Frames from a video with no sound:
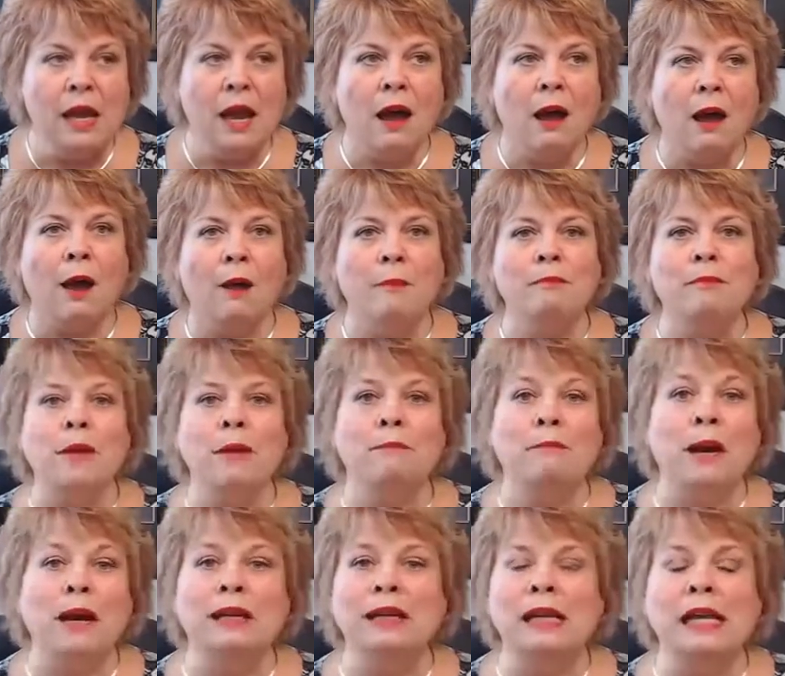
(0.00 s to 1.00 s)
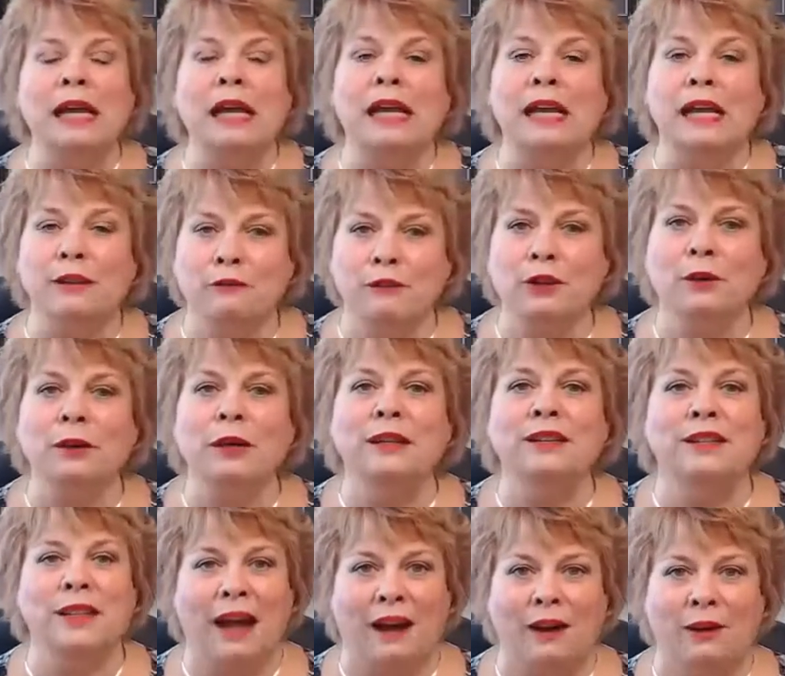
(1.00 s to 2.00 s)
But if you're in
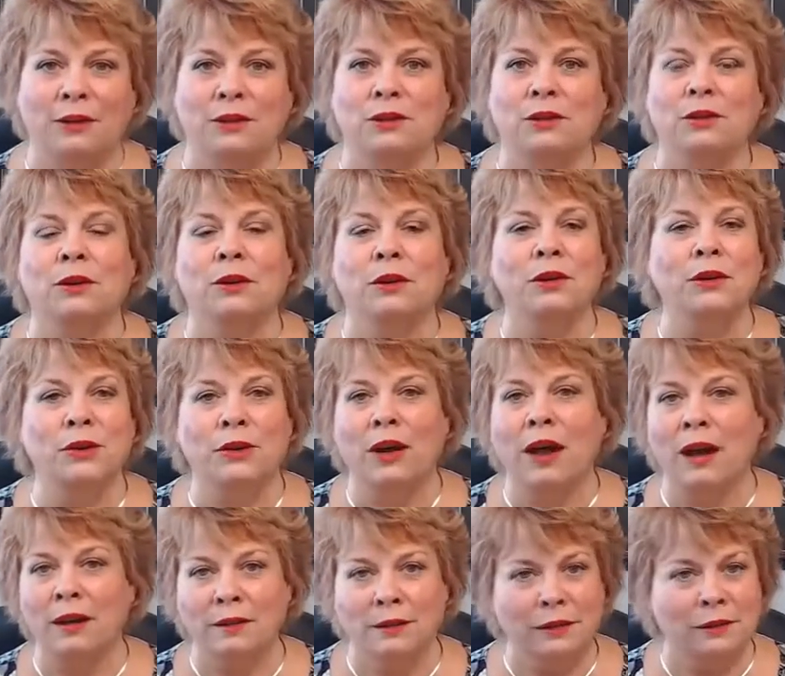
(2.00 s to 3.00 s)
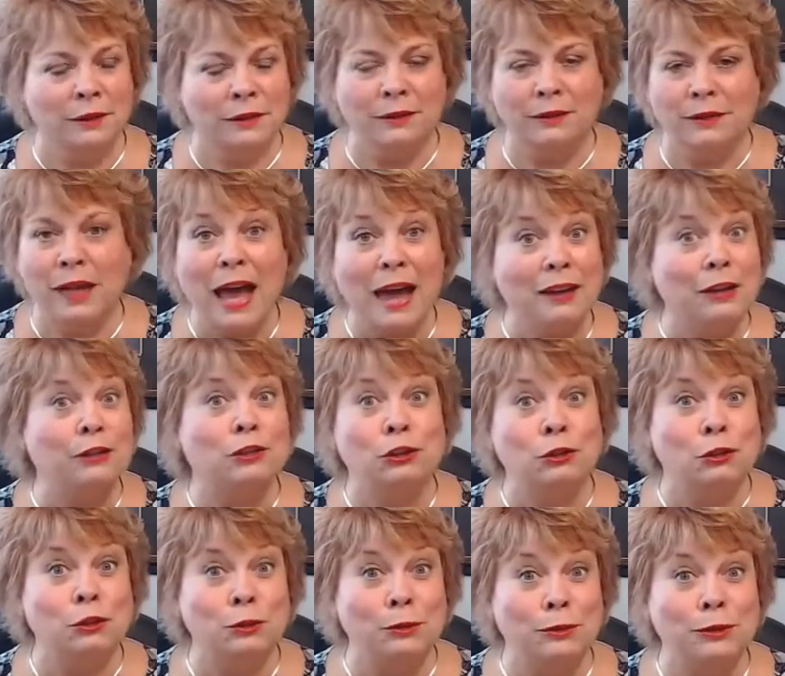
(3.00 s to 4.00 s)
doubt or you're not yet a
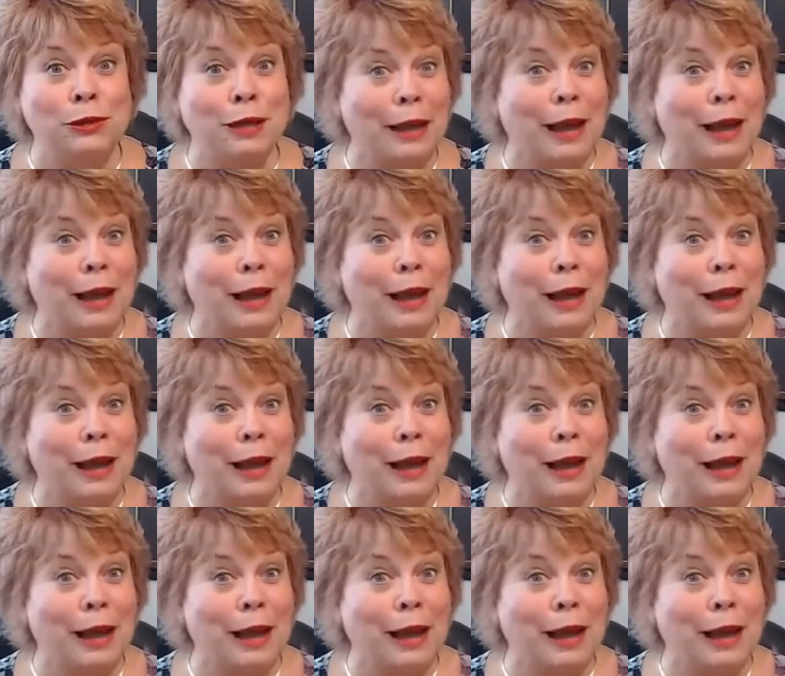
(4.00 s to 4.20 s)
student,